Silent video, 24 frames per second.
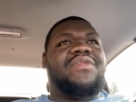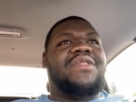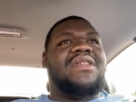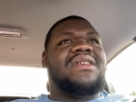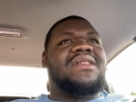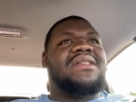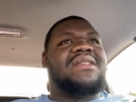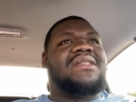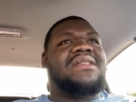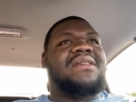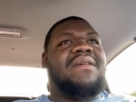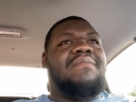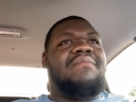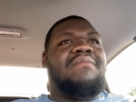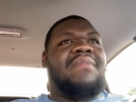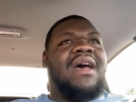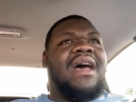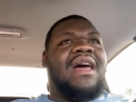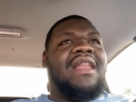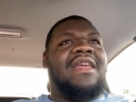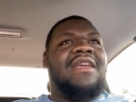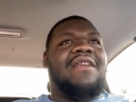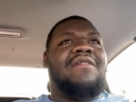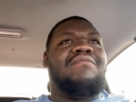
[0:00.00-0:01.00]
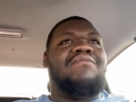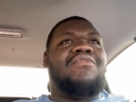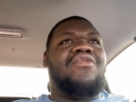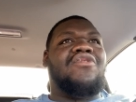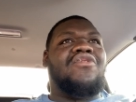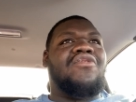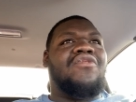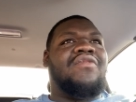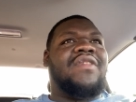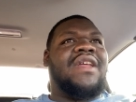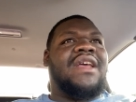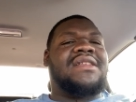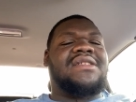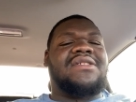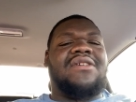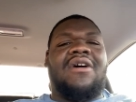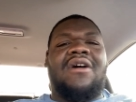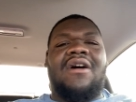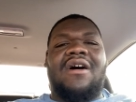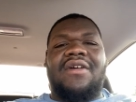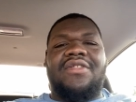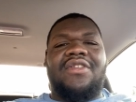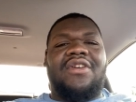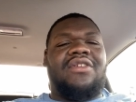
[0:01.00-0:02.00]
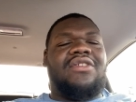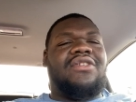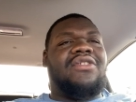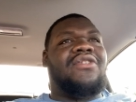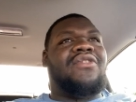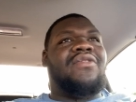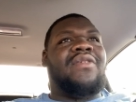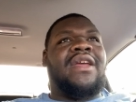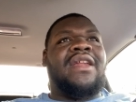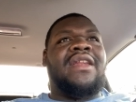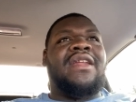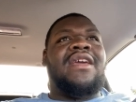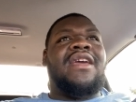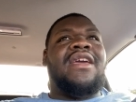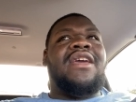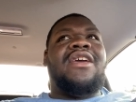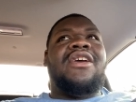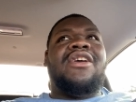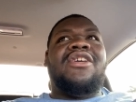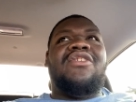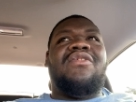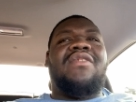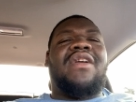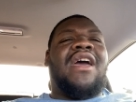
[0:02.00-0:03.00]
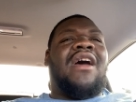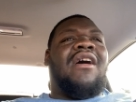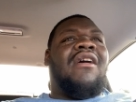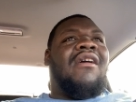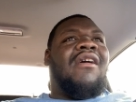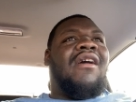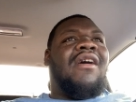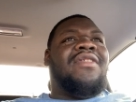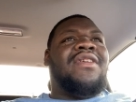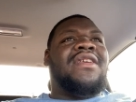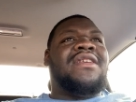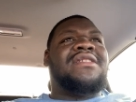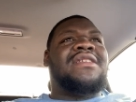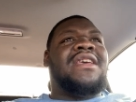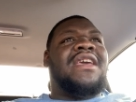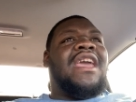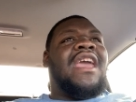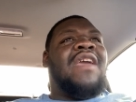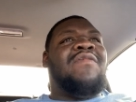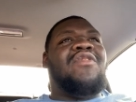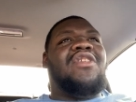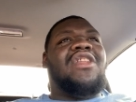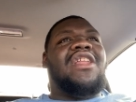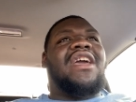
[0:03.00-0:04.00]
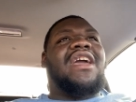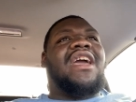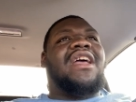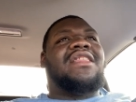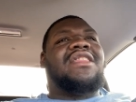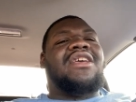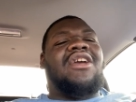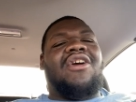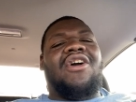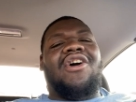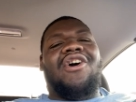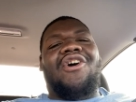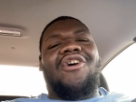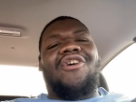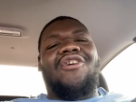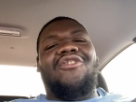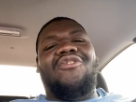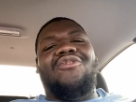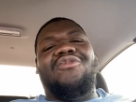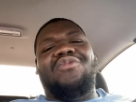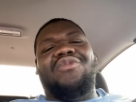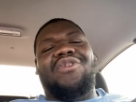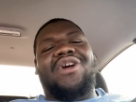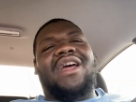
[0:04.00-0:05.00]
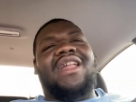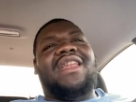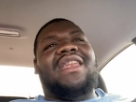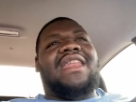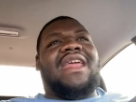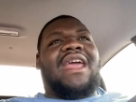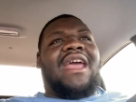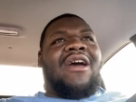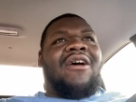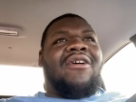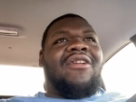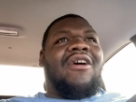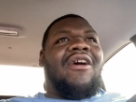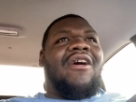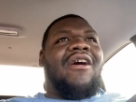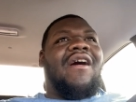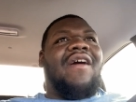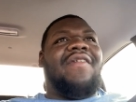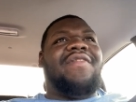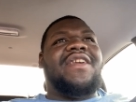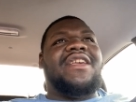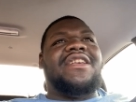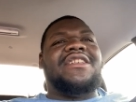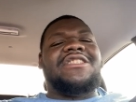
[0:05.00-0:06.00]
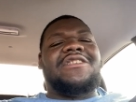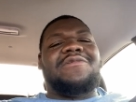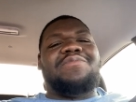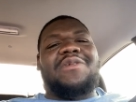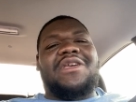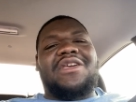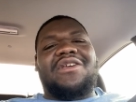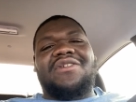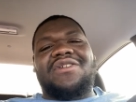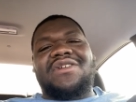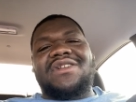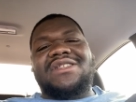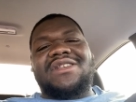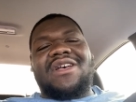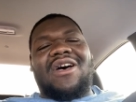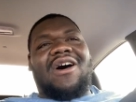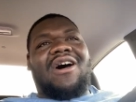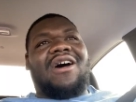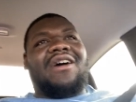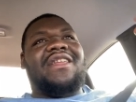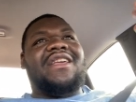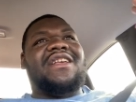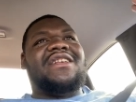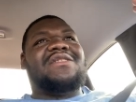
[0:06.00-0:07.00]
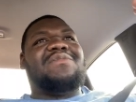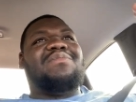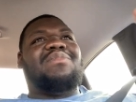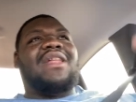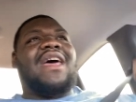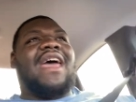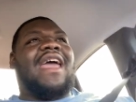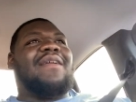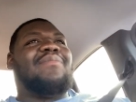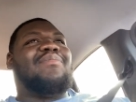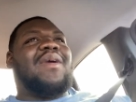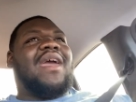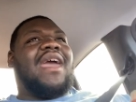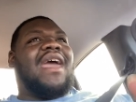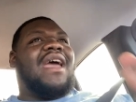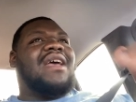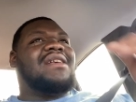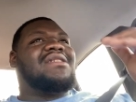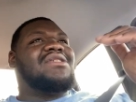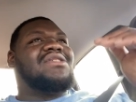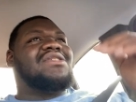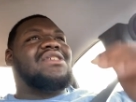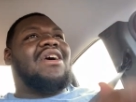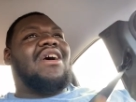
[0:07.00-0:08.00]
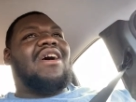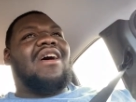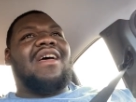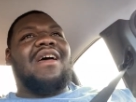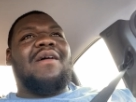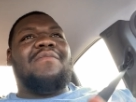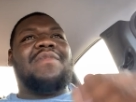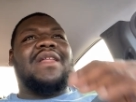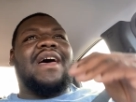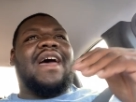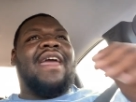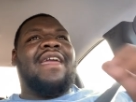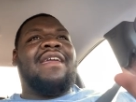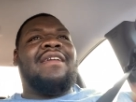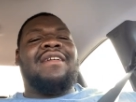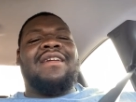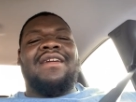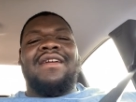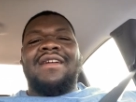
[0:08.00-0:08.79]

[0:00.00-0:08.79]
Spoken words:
symbolic move. That's all they're doing. You got all these, if you look at their whole rundown, all these speakers, all these black pastors, I'm like,